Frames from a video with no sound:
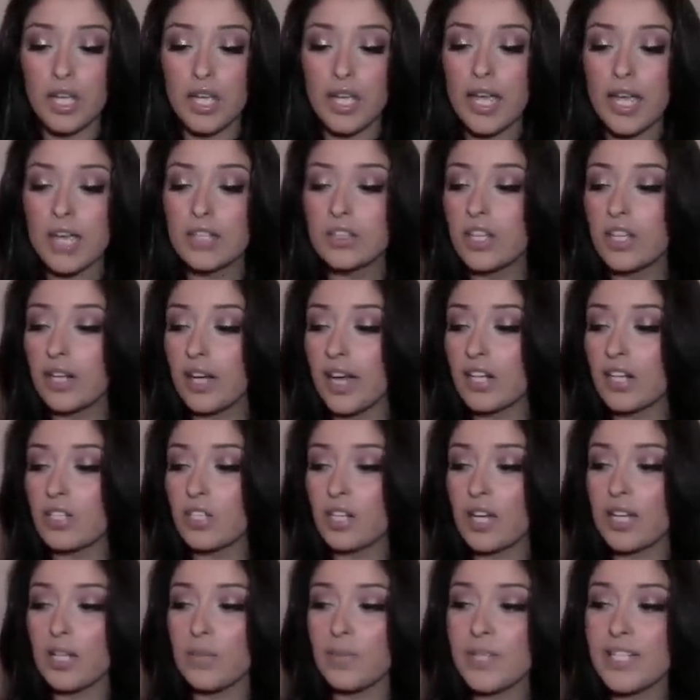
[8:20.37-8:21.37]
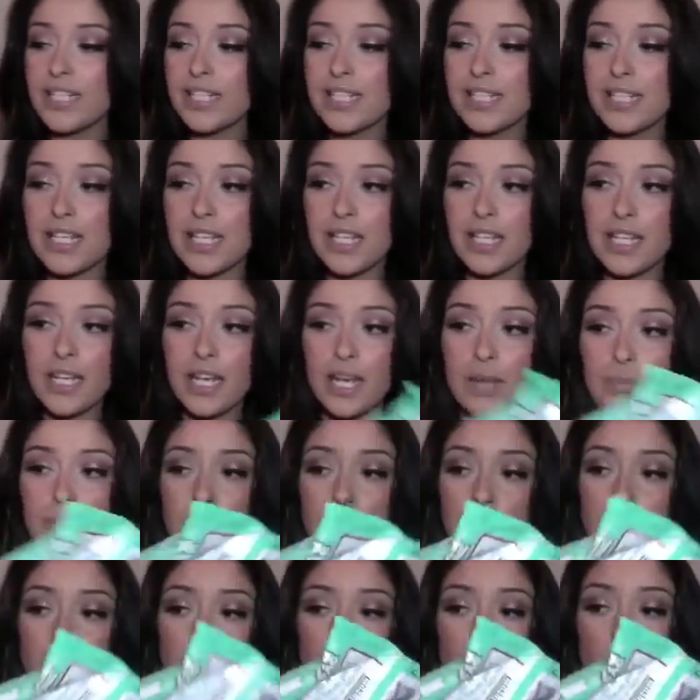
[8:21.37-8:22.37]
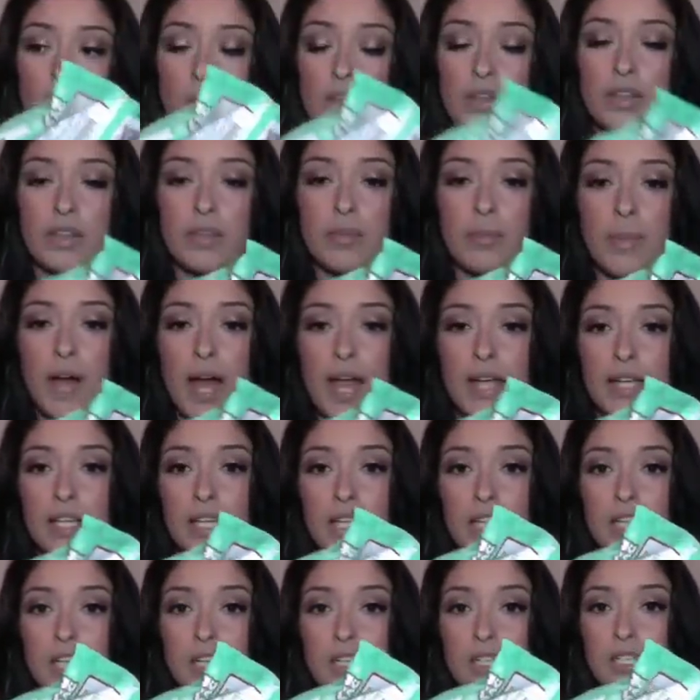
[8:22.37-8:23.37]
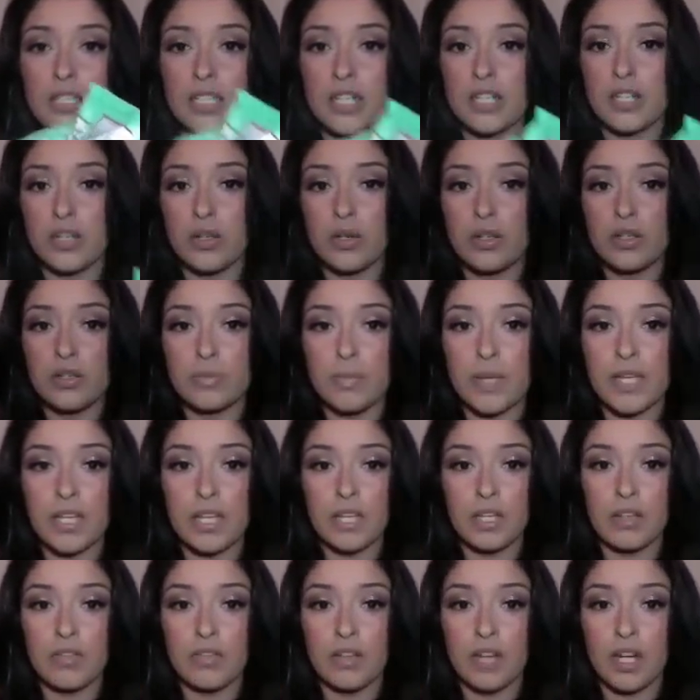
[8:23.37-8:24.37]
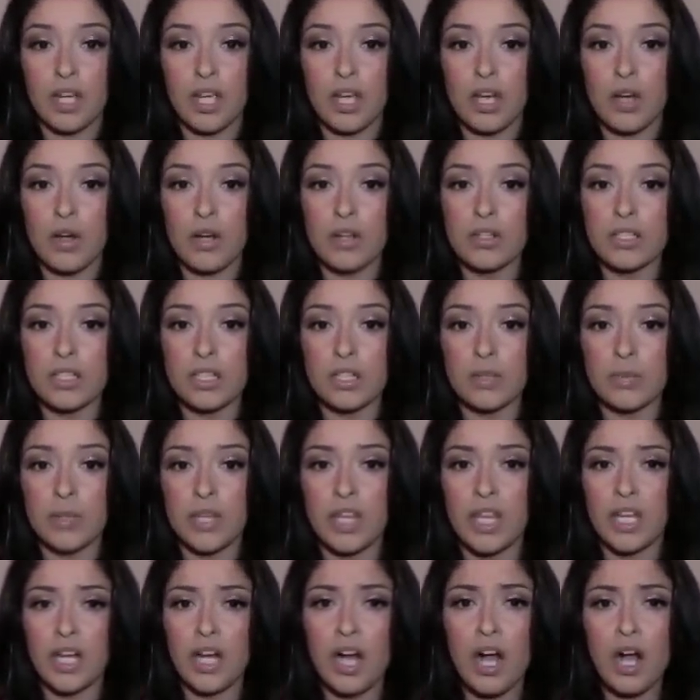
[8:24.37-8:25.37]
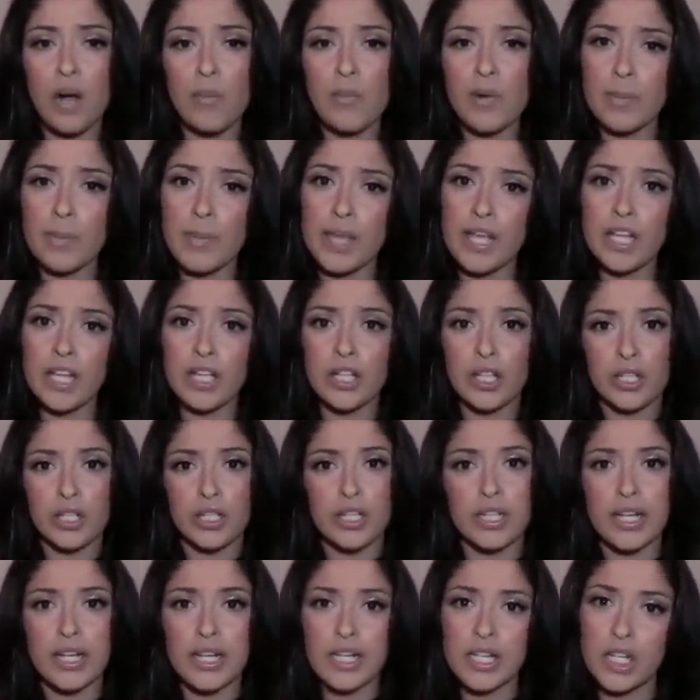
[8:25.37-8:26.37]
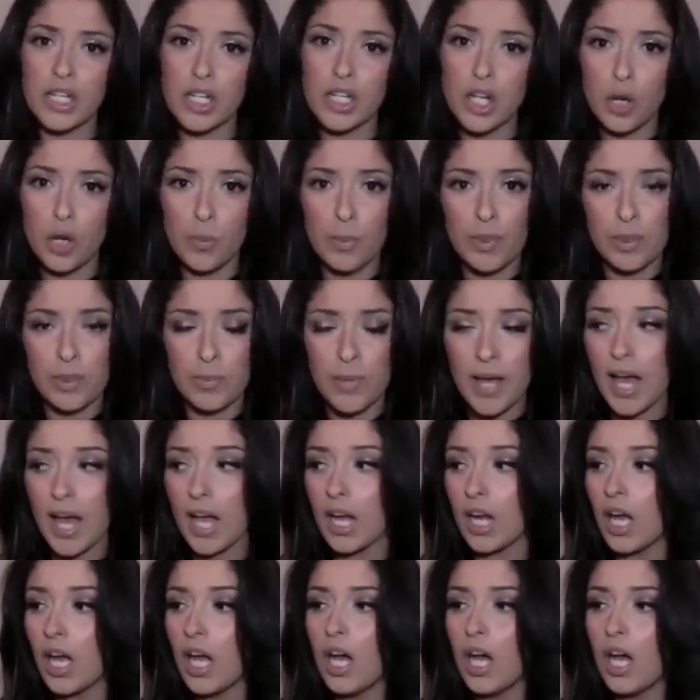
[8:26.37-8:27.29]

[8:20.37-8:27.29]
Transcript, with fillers: And look, I try to be sneaky. I put a hole in the back here because I knew I was making a video and I was going to be like, oh, I'm going to make it look like I didn't open the bag.